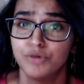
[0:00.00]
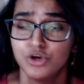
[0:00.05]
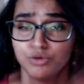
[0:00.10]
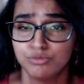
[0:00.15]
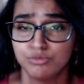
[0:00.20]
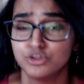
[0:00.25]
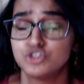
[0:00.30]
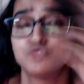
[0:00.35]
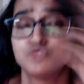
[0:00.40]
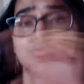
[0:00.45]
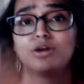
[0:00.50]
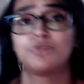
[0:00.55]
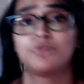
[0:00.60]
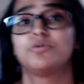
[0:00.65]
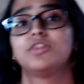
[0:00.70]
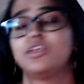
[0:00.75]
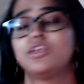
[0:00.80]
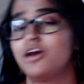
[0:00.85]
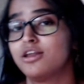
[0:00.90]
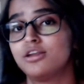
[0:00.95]
but you went with
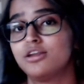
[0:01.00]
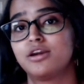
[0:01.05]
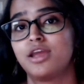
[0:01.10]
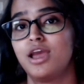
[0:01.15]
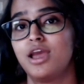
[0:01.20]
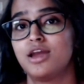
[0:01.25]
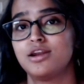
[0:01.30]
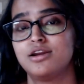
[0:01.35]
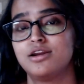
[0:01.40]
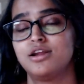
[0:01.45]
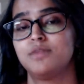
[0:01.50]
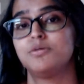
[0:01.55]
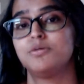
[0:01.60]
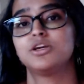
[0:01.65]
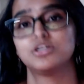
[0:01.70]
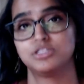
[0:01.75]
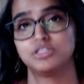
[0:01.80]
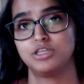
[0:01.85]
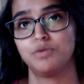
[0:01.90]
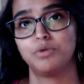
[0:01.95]
the other candidate
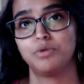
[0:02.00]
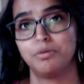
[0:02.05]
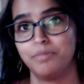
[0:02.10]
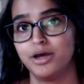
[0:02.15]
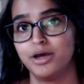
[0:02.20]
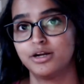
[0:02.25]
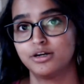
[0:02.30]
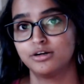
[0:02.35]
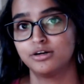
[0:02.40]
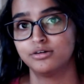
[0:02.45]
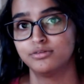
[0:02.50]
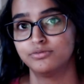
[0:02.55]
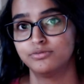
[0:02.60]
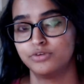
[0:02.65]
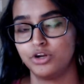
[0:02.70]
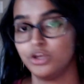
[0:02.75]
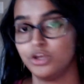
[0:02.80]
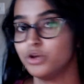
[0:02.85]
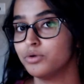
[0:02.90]
because they were better for you.